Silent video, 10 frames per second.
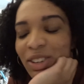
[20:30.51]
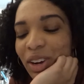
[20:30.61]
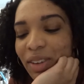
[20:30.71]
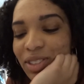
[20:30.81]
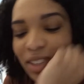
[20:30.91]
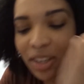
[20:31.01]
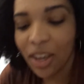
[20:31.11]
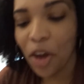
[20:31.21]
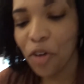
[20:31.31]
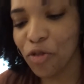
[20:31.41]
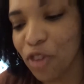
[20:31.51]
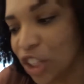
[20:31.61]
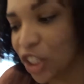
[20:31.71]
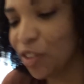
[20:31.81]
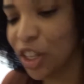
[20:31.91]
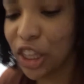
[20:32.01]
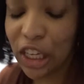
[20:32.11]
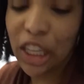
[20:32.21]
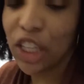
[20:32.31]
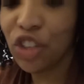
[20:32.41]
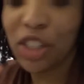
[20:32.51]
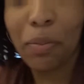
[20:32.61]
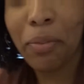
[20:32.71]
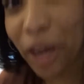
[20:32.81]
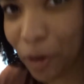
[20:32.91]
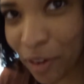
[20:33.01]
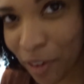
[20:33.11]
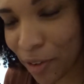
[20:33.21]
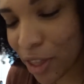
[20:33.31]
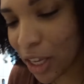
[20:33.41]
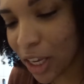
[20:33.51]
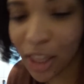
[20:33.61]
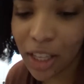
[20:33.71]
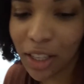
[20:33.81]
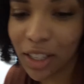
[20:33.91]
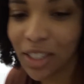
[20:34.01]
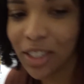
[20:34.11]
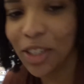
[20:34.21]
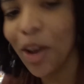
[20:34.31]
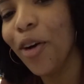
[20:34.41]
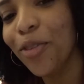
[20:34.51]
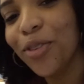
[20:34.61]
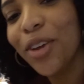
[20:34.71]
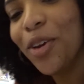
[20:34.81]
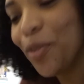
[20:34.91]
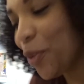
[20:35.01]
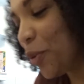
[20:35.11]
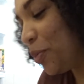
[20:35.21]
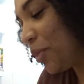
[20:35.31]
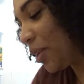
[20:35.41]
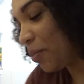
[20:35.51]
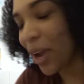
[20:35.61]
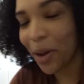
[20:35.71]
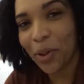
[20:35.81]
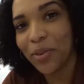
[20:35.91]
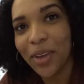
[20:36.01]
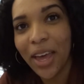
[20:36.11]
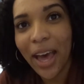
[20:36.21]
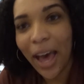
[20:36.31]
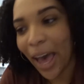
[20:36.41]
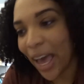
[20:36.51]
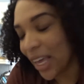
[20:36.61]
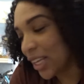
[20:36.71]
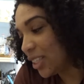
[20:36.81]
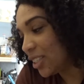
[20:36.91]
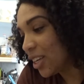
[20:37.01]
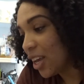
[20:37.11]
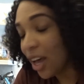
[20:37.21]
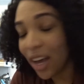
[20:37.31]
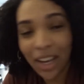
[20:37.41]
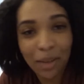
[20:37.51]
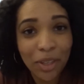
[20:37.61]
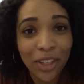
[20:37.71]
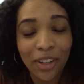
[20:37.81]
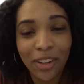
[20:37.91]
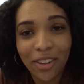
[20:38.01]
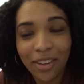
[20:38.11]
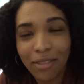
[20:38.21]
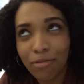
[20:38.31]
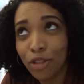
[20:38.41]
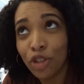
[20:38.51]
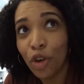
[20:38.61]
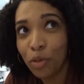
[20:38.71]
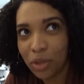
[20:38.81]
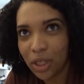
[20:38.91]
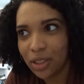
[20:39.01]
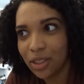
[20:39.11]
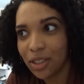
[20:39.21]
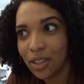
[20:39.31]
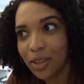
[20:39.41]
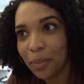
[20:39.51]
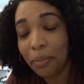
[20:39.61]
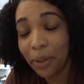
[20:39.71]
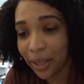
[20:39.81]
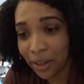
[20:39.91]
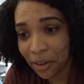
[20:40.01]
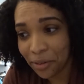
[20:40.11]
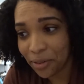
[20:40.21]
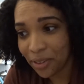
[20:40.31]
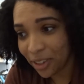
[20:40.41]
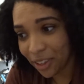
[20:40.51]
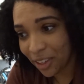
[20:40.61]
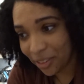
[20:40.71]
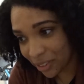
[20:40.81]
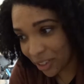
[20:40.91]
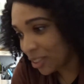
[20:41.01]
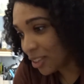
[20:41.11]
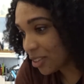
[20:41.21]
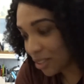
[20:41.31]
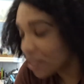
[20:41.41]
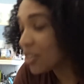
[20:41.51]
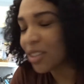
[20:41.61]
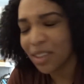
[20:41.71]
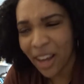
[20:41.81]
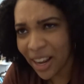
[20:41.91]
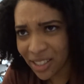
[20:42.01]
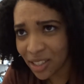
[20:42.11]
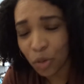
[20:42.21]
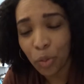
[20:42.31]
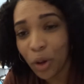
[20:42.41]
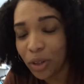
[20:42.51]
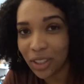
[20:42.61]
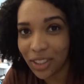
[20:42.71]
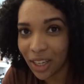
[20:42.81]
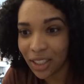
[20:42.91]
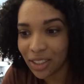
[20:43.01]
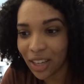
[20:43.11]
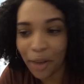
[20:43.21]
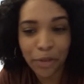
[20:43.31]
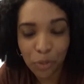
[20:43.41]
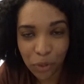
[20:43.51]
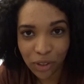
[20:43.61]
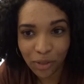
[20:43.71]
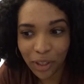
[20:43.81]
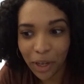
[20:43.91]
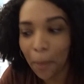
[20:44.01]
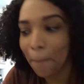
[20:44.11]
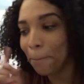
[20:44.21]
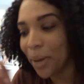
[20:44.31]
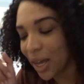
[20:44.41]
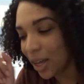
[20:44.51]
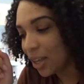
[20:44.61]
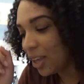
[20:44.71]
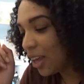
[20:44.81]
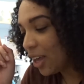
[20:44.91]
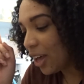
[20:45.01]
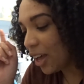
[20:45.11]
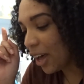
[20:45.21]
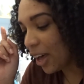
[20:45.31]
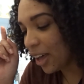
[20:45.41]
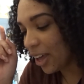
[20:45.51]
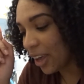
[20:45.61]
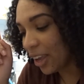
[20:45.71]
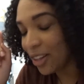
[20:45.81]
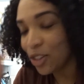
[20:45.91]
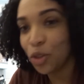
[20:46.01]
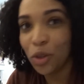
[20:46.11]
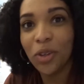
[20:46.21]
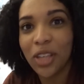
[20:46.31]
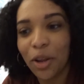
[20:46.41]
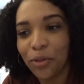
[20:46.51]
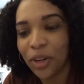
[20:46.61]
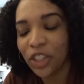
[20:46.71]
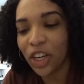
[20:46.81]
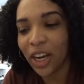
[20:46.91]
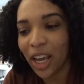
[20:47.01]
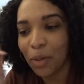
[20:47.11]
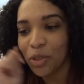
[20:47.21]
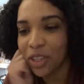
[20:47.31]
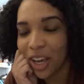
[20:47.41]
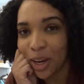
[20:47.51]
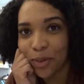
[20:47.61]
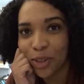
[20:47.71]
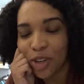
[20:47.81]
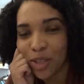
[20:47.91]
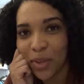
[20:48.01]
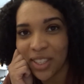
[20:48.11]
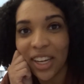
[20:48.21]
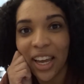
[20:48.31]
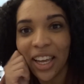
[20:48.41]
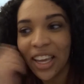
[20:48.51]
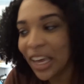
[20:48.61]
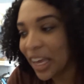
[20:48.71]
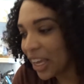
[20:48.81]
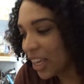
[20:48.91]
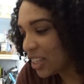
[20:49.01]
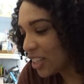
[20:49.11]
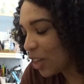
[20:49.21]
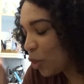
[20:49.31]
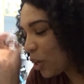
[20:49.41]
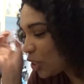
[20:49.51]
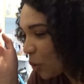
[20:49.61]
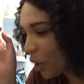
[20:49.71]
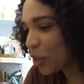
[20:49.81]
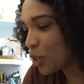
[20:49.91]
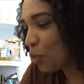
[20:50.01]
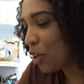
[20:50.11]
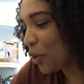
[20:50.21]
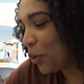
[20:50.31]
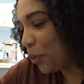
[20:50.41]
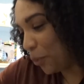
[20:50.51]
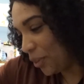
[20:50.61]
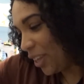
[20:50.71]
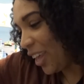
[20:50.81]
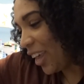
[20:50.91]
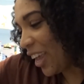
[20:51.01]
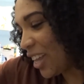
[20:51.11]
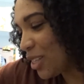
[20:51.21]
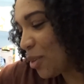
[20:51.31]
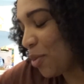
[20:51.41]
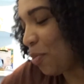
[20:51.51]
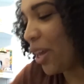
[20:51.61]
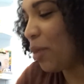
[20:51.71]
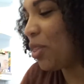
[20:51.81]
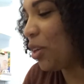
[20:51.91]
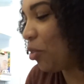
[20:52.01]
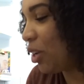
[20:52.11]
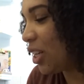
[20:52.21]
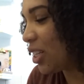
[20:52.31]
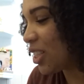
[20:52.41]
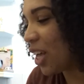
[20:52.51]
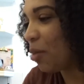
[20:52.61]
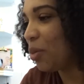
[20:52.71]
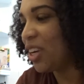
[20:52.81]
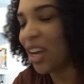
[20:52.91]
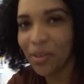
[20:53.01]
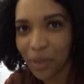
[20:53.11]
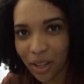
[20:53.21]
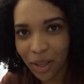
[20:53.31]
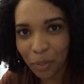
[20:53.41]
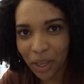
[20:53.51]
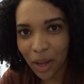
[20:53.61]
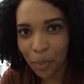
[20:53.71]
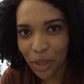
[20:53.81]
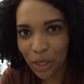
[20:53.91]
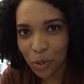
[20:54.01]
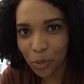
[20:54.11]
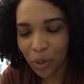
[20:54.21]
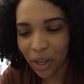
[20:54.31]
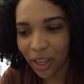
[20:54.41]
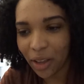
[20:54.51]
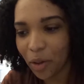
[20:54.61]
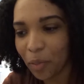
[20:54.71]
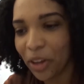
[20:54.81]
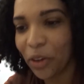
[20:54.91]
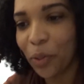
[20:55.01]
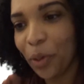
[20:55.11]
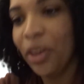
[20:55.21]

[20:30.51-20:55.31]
I don't have to rush everything and then try to microwave everything in the staff room microwave. And I'm in no means big enough, even in the slightest, remotest sense, to have a sponsored video. But I do use HelloFresh, and I am using a HelloFresh recipe today, and I thought I'd show it because it's pretty cool. I get to play with ingredients that I would never pick up in the supermarket on my own.